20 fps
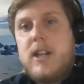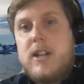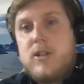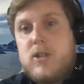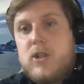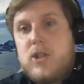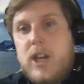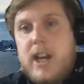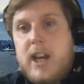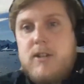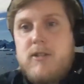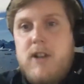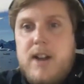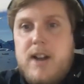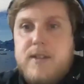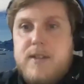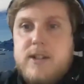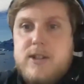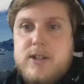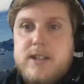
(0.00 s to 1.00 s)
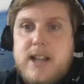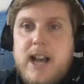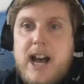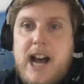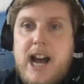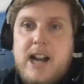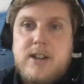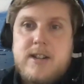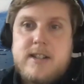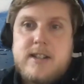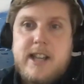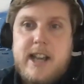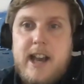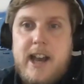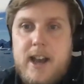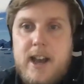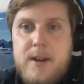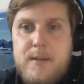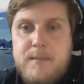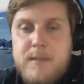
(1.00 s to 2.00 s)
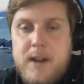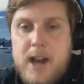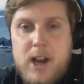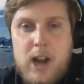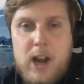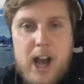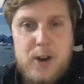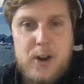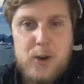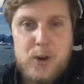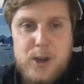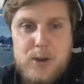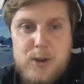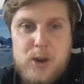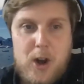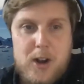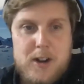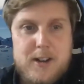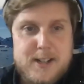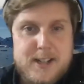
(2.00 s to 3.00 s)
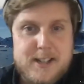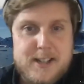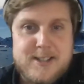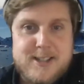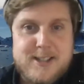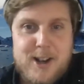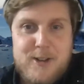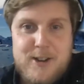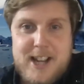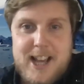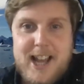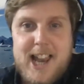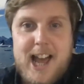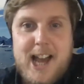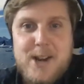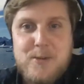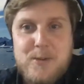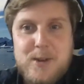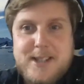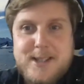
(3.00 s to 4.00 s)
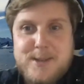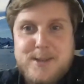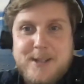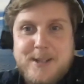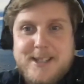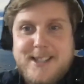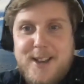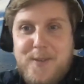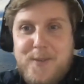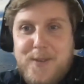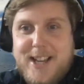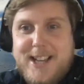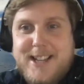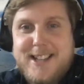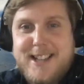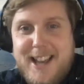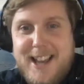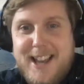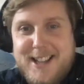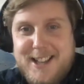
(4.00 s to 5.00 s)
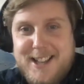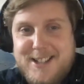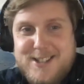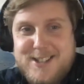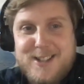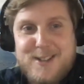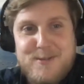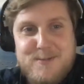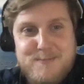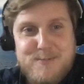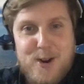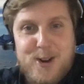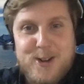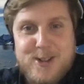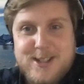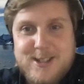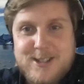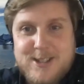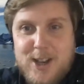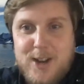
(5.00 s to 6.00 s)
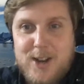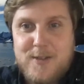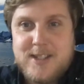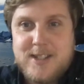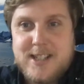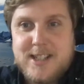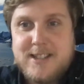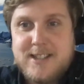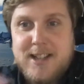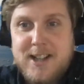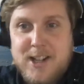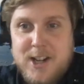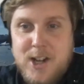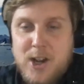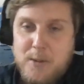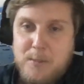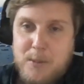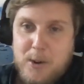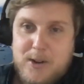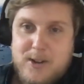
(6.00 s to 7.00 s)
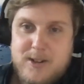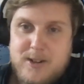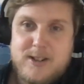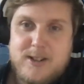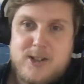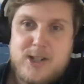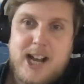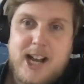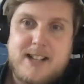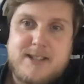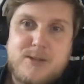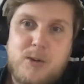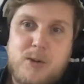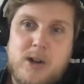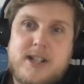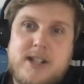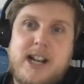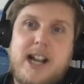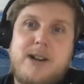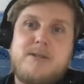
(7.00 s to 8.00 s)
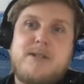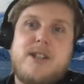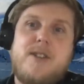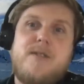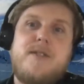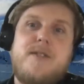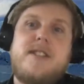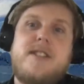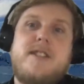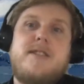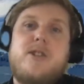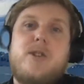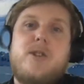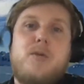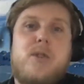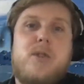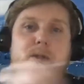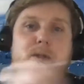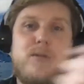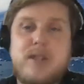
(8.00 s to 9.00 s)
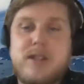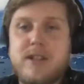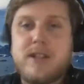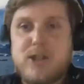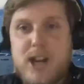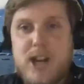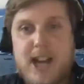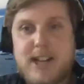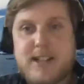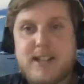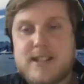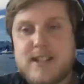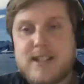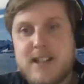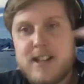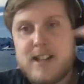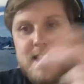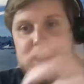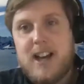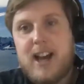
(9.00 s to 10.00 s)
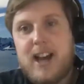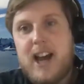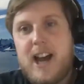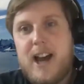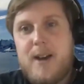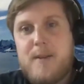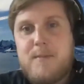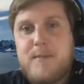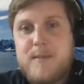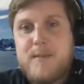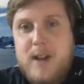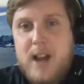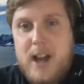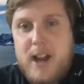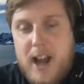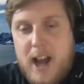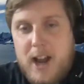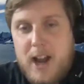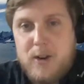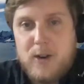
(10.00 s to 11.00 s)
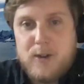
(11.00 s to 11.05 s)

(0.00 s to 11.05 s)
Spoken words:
Jane Granville does ask, and I know you can't necessarily align with specific products and services, but she asked, what cloud services do you suggest? I know